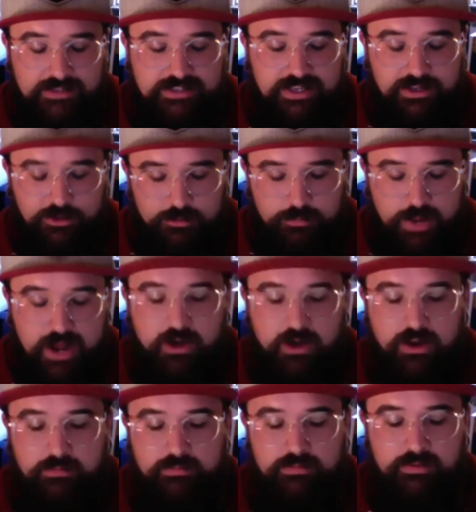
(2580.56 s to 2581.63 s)
a good
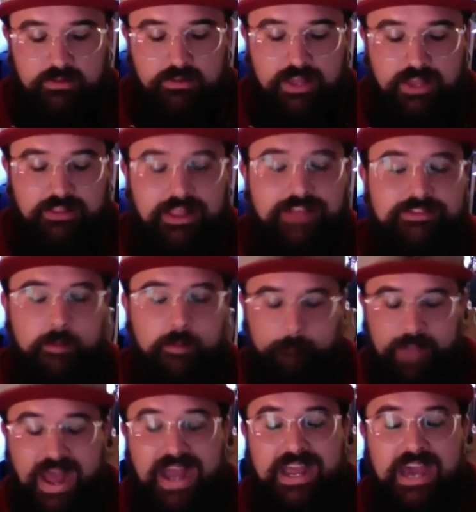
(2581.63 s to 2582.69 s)
parent, like let them
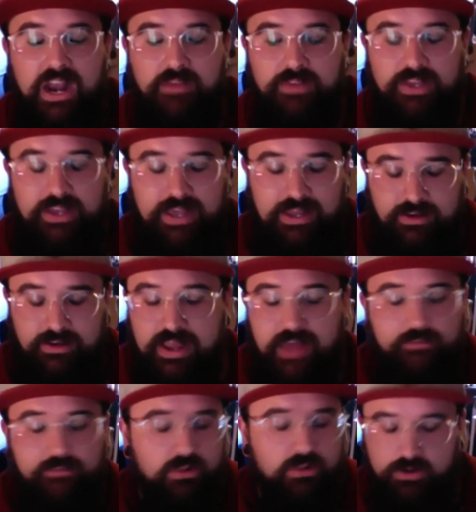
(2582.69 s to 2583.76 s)
back out of it and
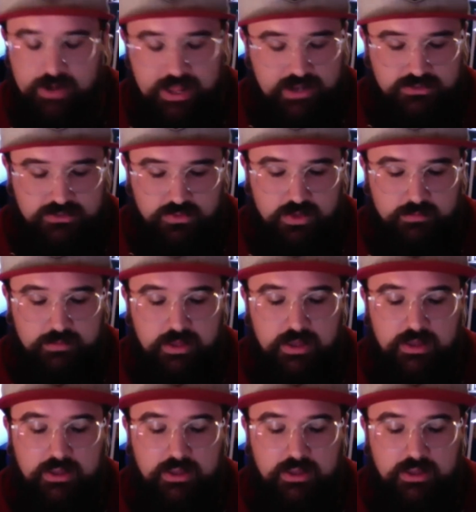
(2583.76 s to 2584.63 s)
never learn how to swim.